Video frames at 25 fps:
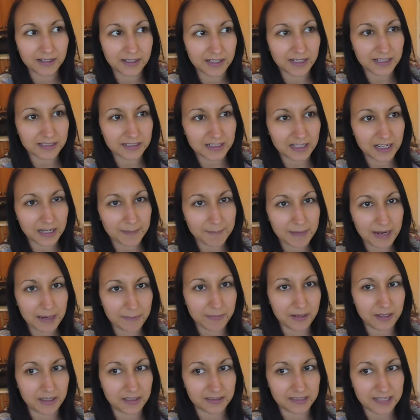I don't know,
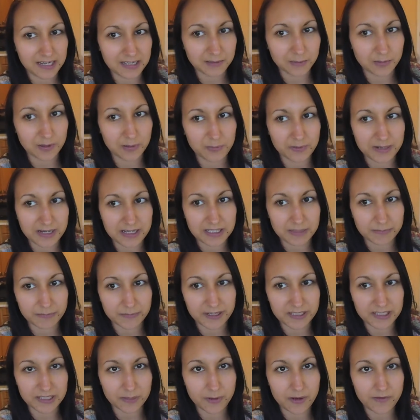maybe next week we'll get some
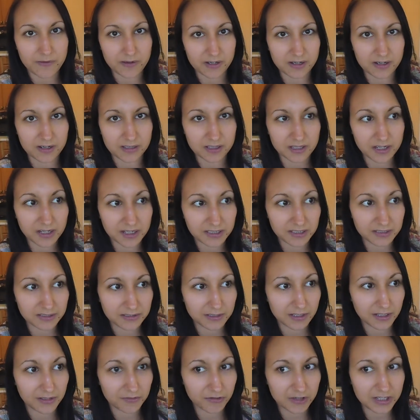nicer weather, because
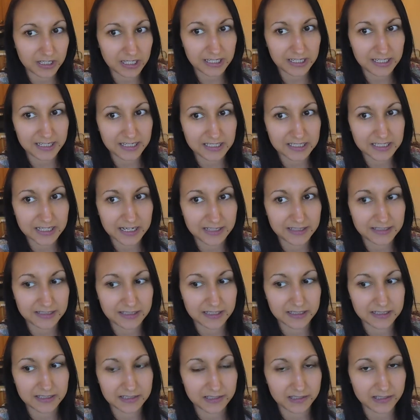I really need to take these
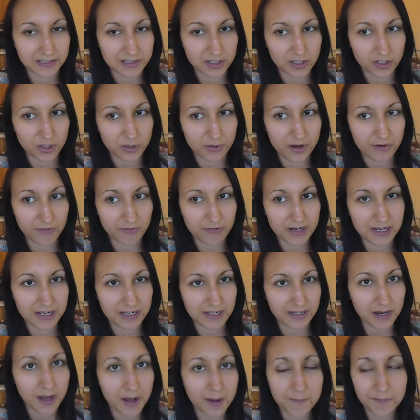kids to the
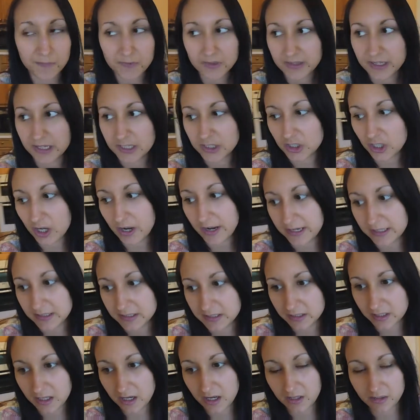zoo. They're dying
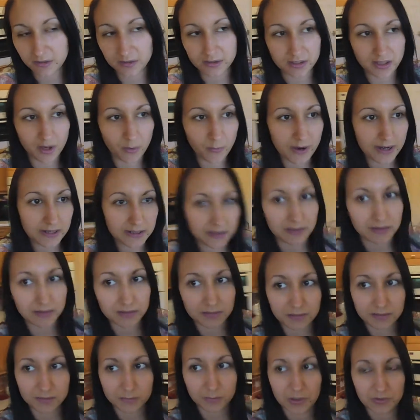to go, because I went
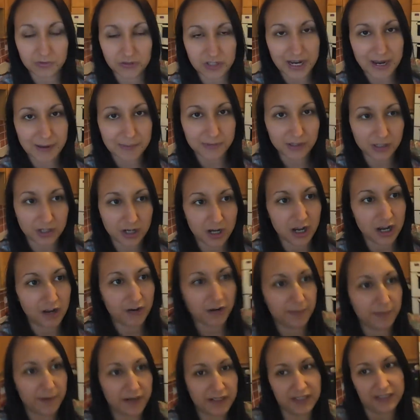with James and
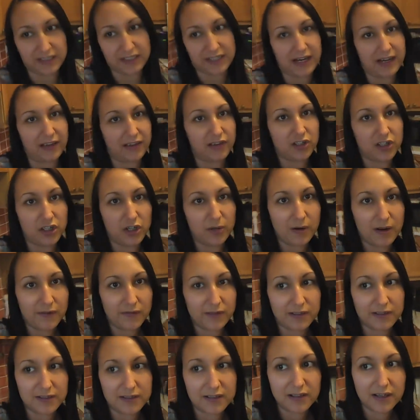Kyra, but I didn't take the two
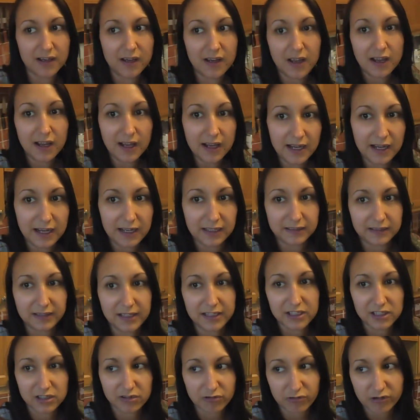others. And
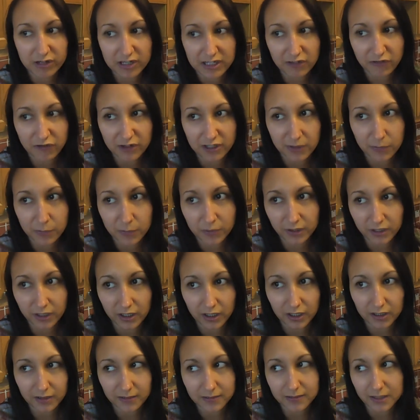they just really, really want to
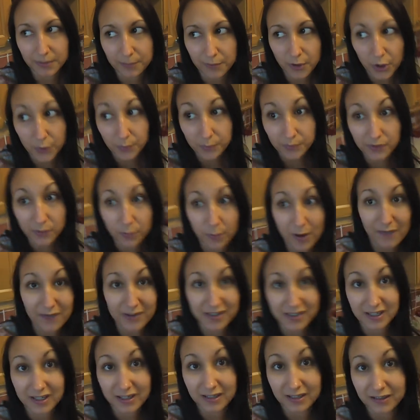go, so I'm hoping the
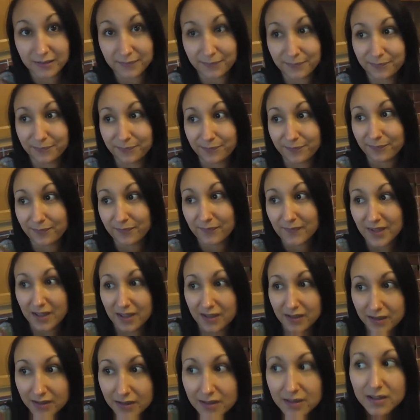weather's going
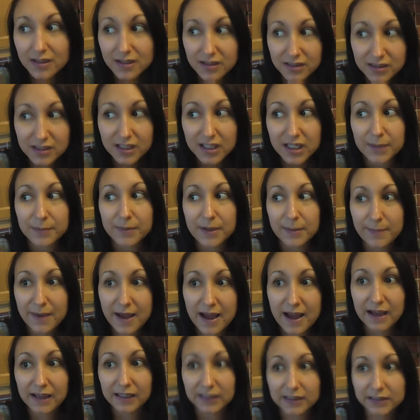to be
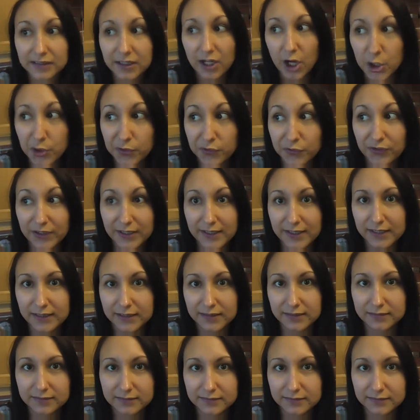better, hopefully.